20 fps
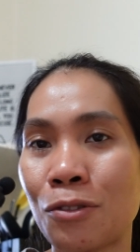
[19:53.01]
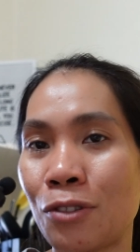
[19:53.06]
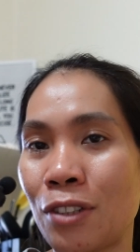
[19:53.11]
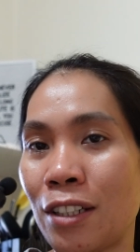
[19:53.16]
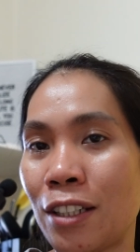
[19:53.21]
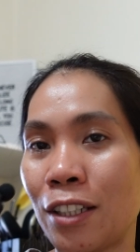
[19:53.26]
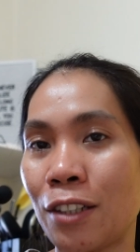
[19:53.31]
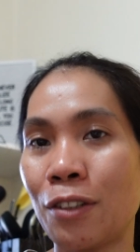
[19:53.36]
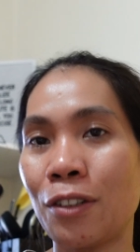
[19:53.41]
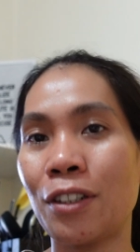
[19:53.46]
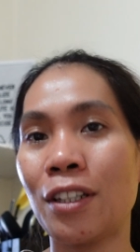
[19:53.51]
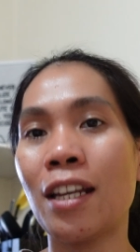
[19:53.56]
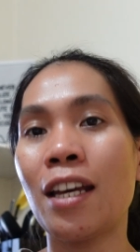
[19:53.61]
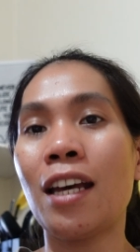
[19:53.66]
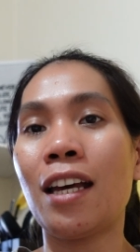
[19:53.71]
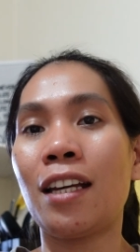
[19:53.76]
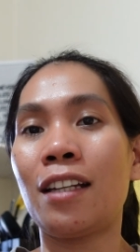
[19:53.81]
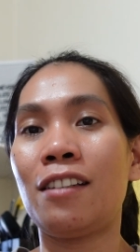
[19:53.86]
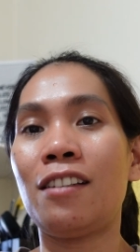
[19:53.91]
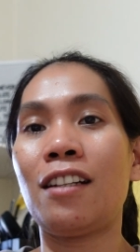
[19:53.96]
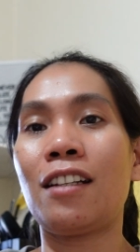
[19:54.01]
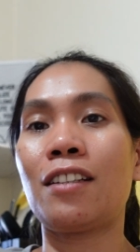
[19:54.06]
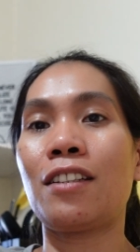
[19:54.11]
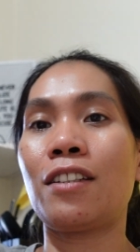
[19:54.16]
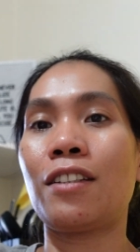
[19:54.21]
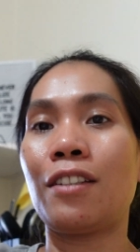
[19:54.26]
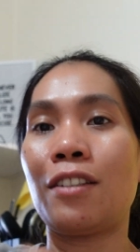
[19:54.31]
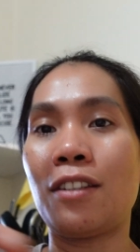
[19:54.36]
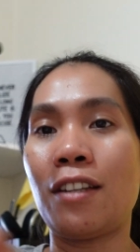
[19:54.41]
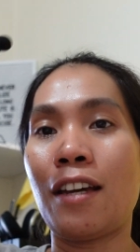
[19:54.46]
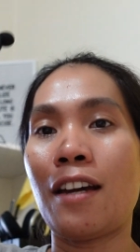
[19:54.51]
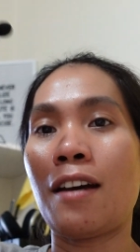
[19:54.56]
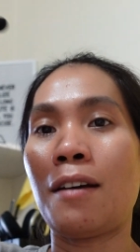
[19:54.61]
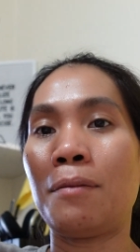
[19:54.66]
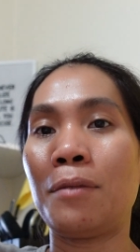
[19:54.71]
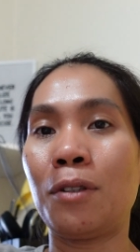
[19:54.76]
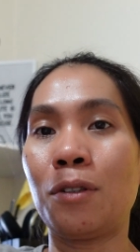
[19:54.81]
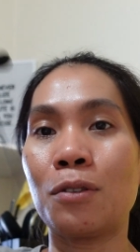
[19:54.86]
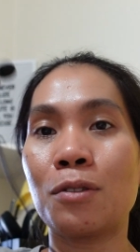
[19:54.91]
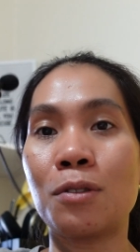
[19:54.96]
Really good that they
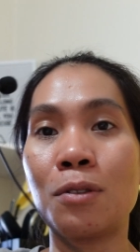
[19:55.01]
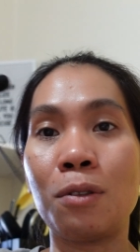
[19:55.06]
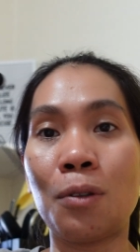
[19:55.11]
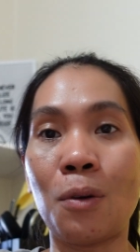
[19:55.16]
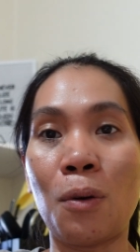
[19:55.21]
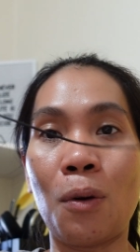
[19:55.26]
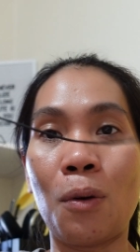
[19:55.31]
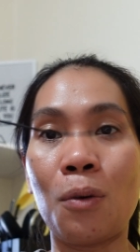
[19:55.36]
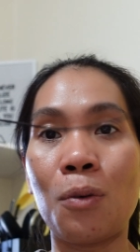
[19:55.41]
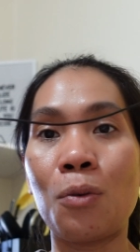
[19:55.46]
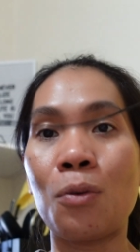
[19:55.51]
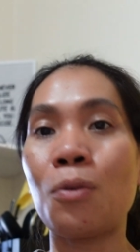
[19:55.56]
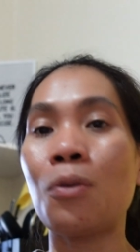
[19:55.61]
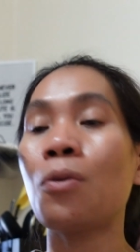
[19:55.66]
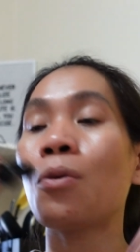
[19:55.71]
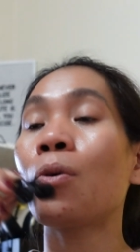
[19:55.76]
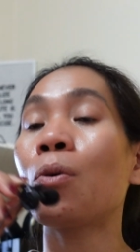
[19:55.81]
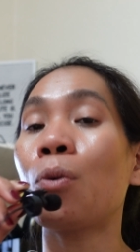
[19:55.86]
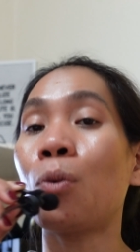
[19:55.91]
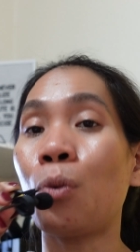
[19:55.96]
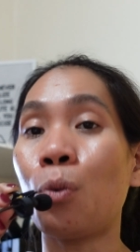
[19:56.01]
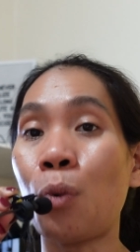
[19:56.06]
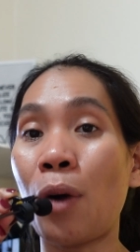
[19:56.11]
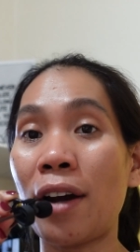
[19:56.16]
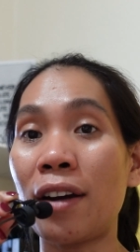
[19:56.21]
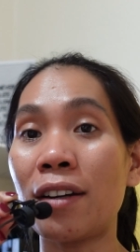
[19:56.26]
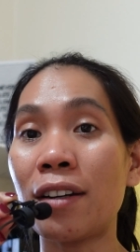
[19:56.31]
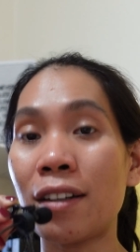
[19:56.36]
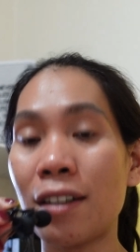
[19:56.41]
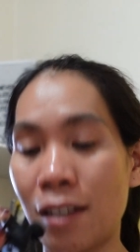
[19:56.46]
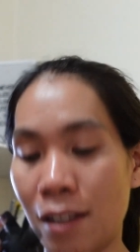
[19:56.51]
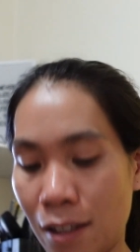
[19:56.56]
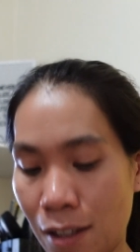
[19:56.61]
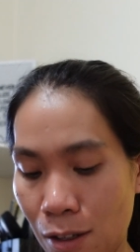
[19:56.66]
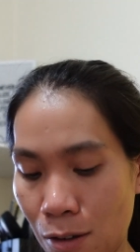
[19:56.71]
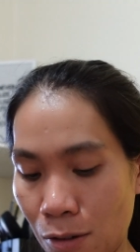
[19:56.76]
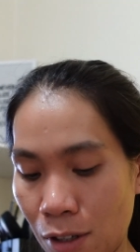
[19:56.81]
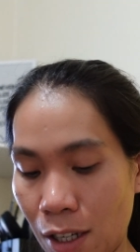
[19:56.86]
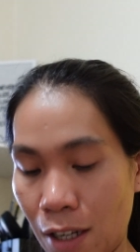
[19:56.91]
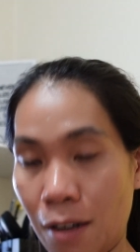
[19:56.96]
have those long wire that
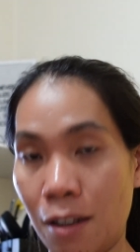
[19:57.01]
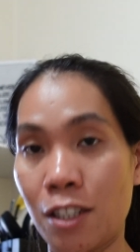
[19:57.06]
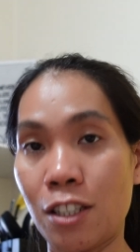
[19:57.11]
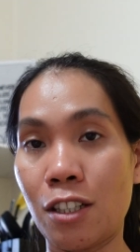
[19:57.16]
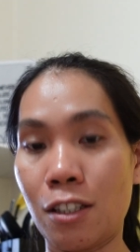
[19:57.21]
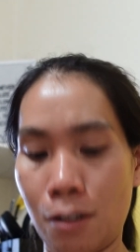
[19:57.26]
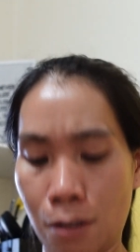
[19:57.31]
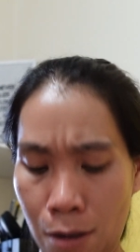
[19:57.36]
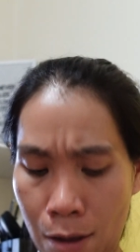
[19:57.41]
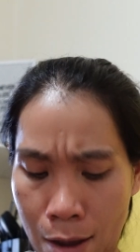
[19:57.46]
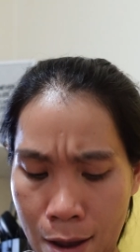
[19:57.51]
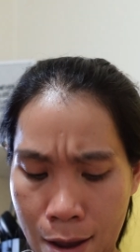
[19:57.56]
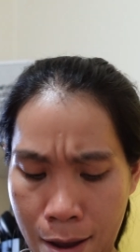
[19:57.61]
you can just